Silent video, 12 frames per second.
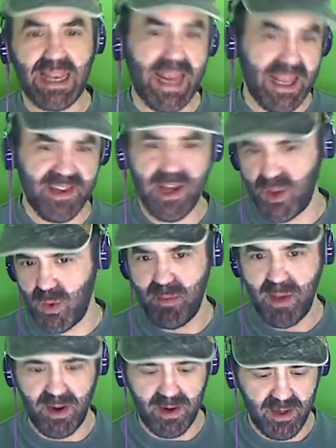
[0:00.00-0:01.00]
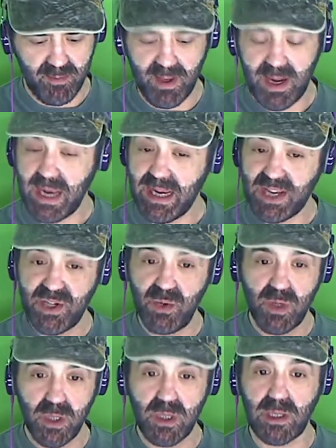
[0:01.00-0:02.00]
like it the other way better. But I guess you
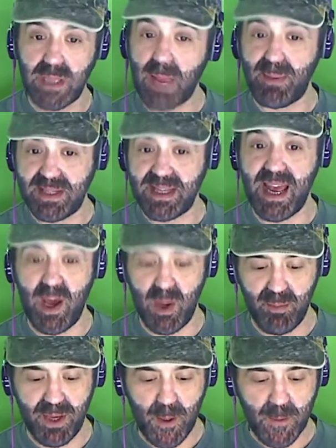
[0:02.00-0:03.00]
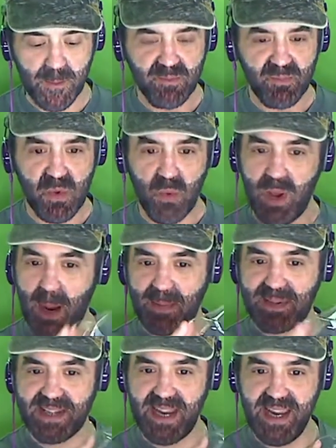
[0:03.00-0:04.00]
could clamp it down. But what I'm
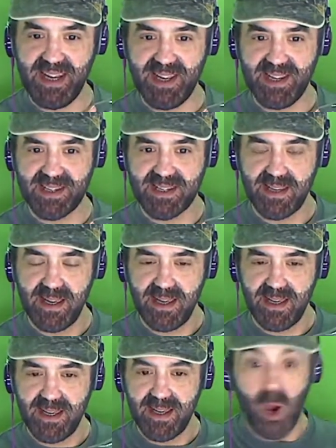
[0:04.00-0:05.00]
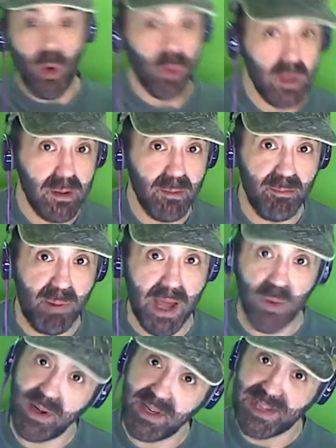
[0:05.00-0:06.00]
saying is, oh, by the
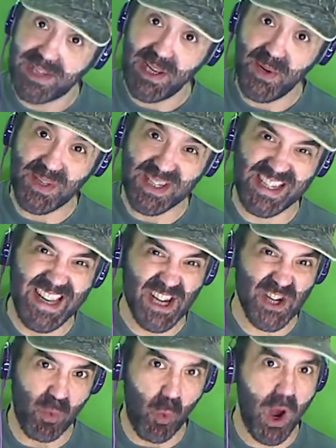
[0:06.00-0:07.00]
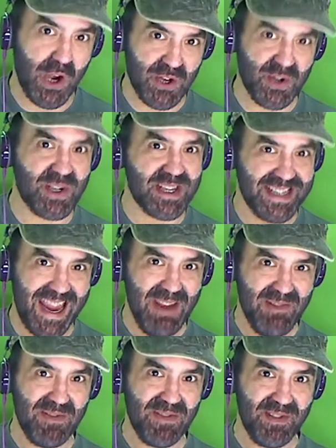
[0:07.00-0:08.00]
way, did I tell you it's dishwasher
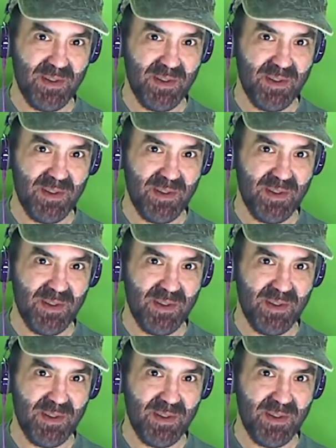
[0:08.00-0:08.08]
safe?